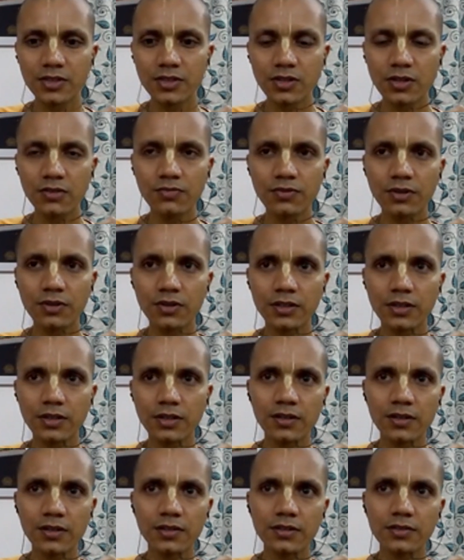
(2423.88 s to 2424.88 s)
Instead of
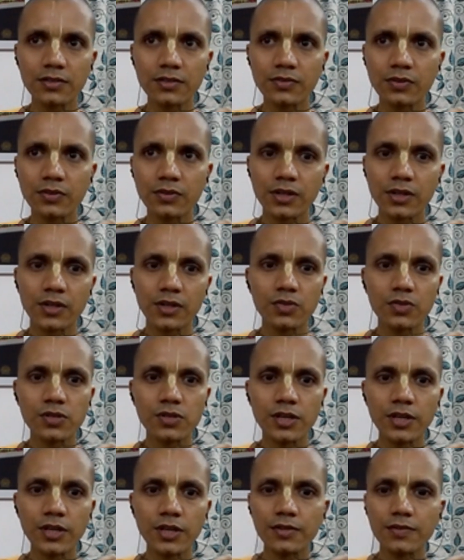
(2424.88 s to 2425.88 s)
onion garlic, uh,
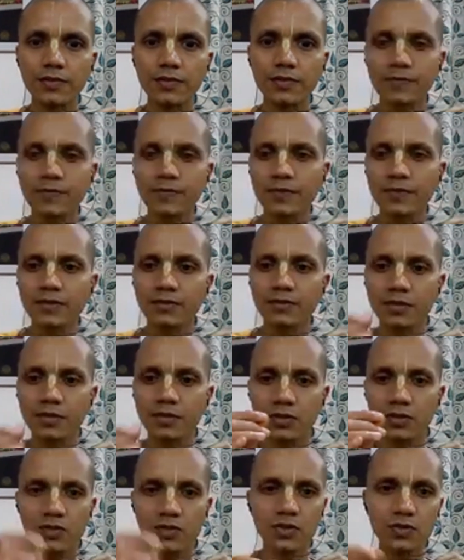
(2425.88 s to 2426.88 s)
one can use hing,
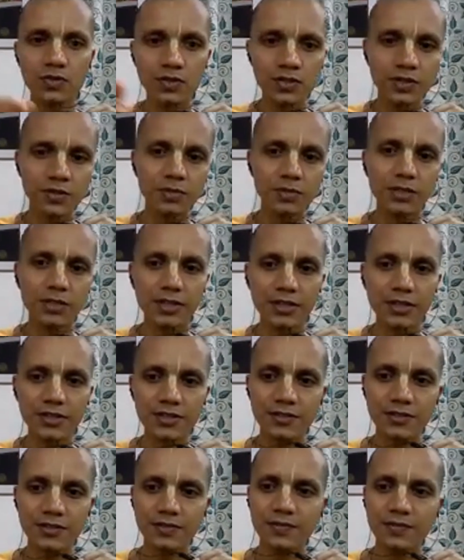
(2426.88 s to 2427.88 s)
It also gives a similar
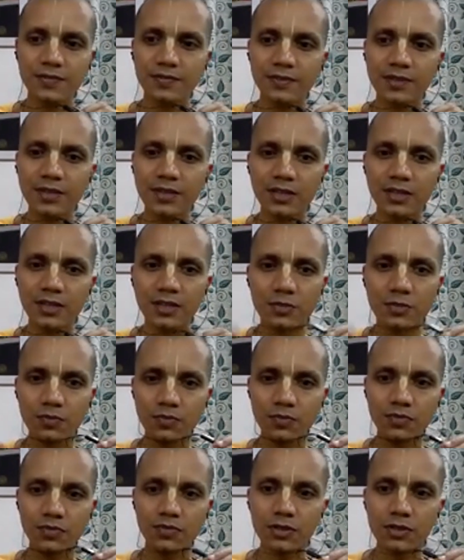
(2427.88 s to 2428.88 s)
taste,
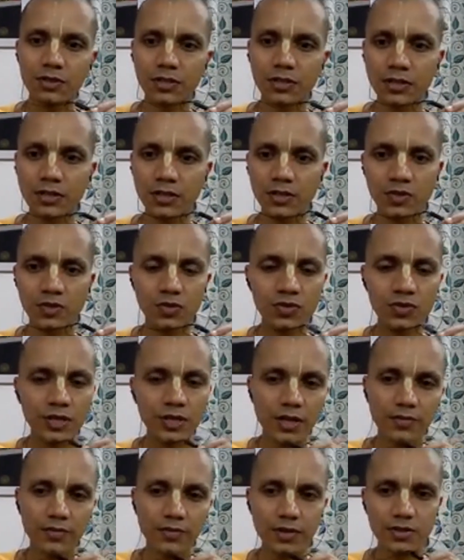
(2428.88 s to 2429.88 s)
and it has no
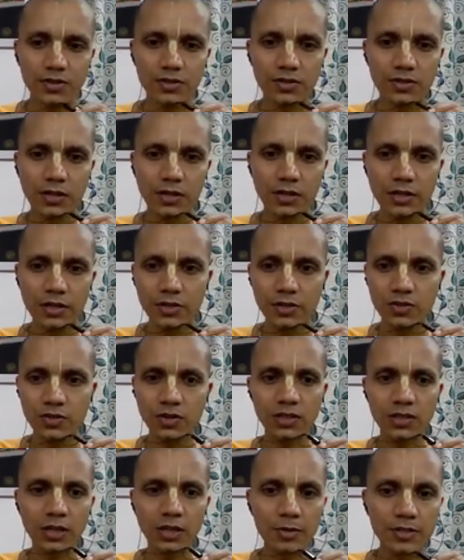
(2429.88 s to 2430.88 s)
side effects. It is
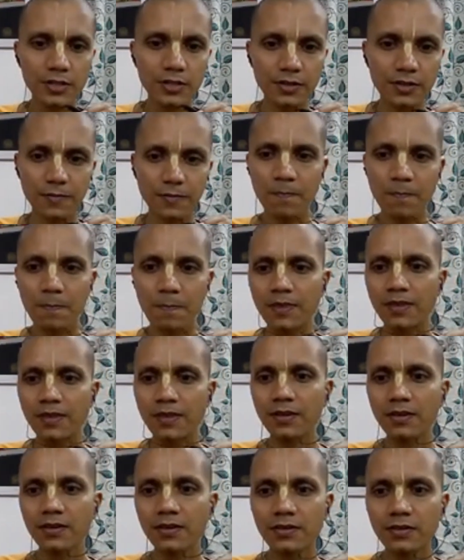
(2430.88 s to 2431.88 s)
not tamasic.
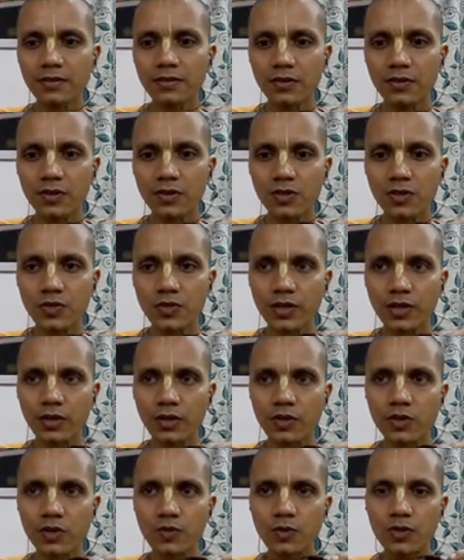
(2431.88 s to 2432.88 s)
So we
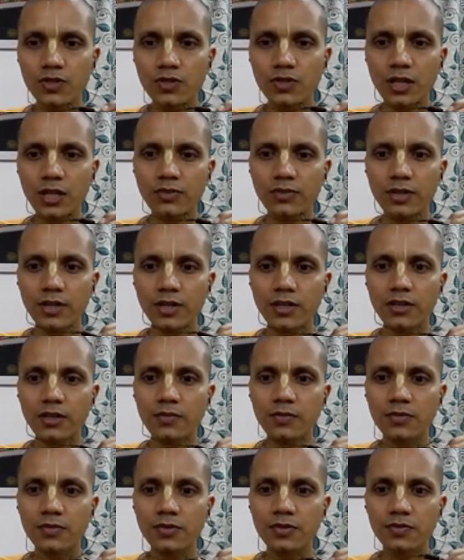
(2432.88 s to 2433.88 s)
can use more sattvic
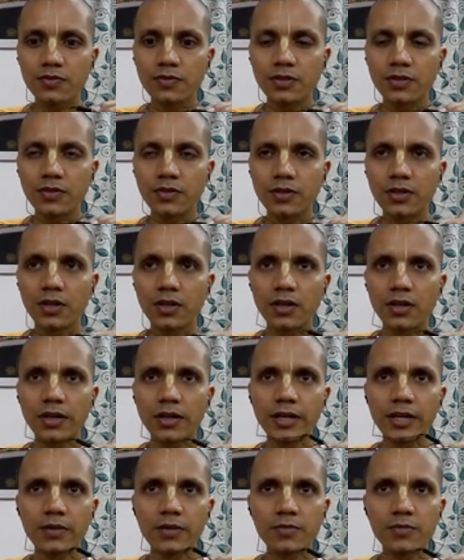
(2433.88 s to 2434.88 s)
items, even
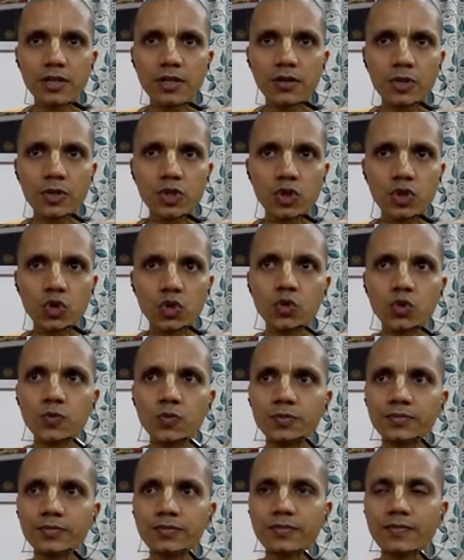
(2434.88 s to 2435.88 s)
uh, items like
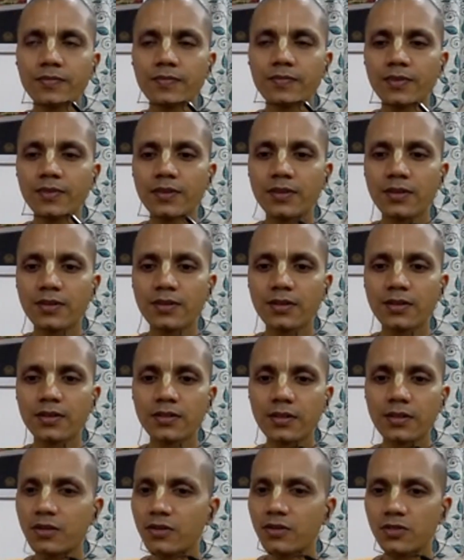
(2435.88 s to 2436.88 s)
mushroom.
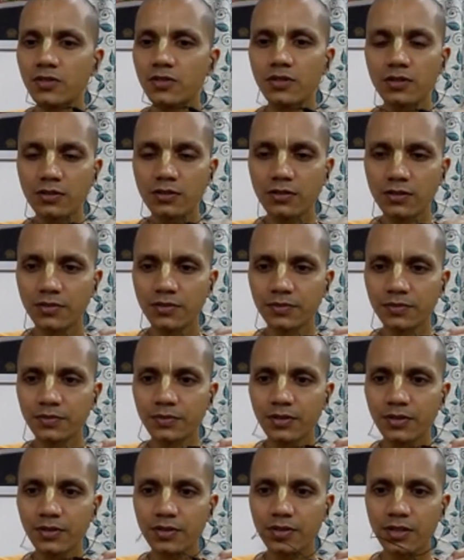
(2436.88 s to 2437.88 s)
They are also not good
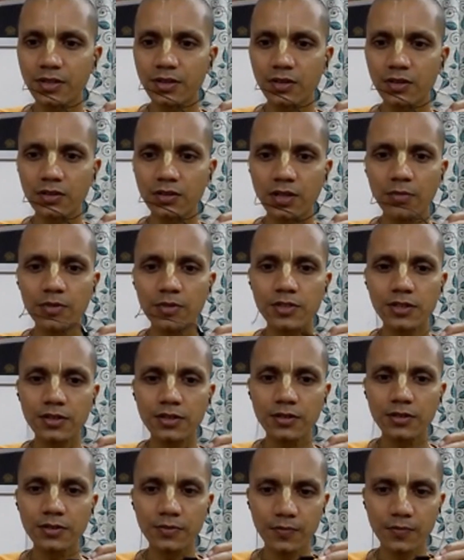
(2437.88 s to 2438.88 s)
because they are
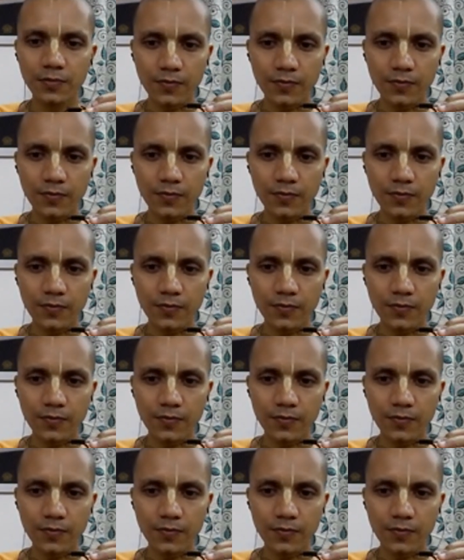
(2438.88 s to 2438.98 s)
tamasic.